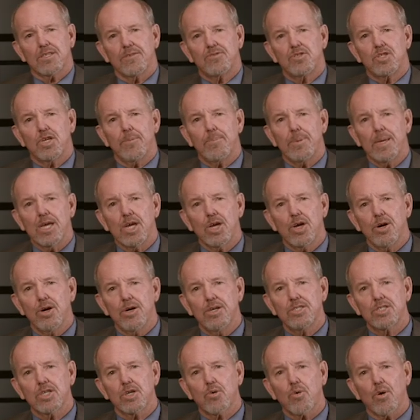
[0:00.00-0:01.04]
of shipping
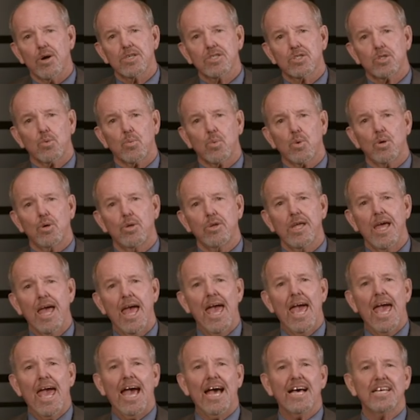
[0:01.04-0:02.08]
goods across the world
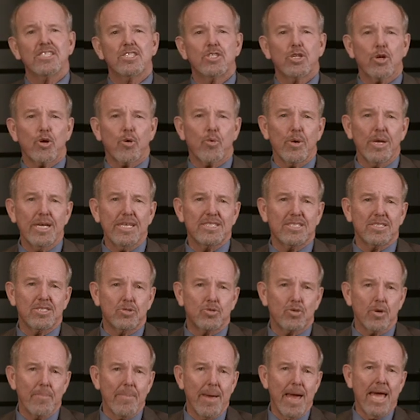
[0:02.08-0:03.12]
has decreased
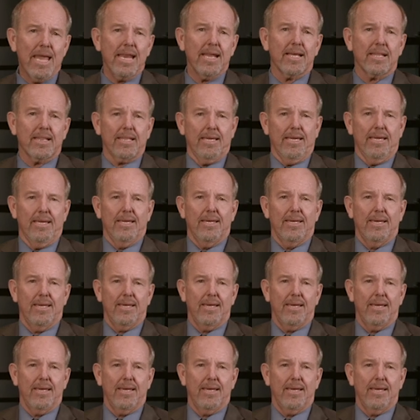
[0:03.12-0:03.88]
dramatically,